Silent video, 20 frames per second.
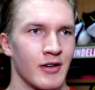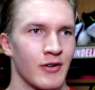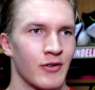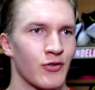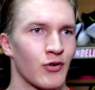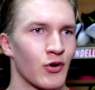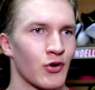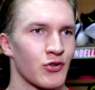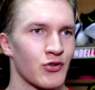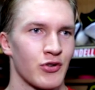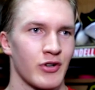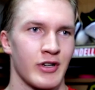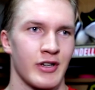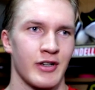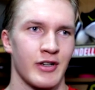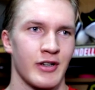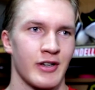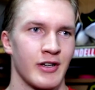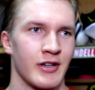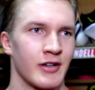
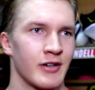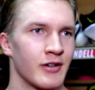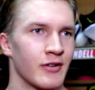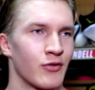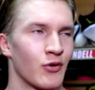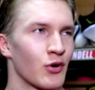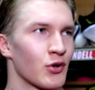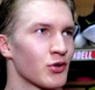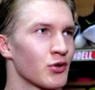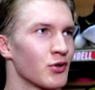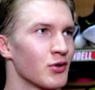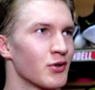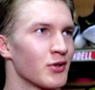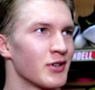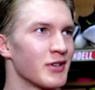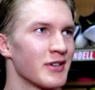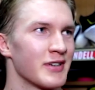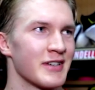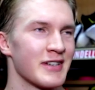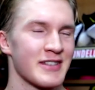4-3, 4-2.
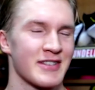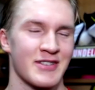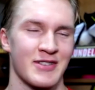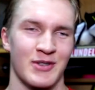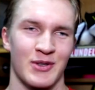It's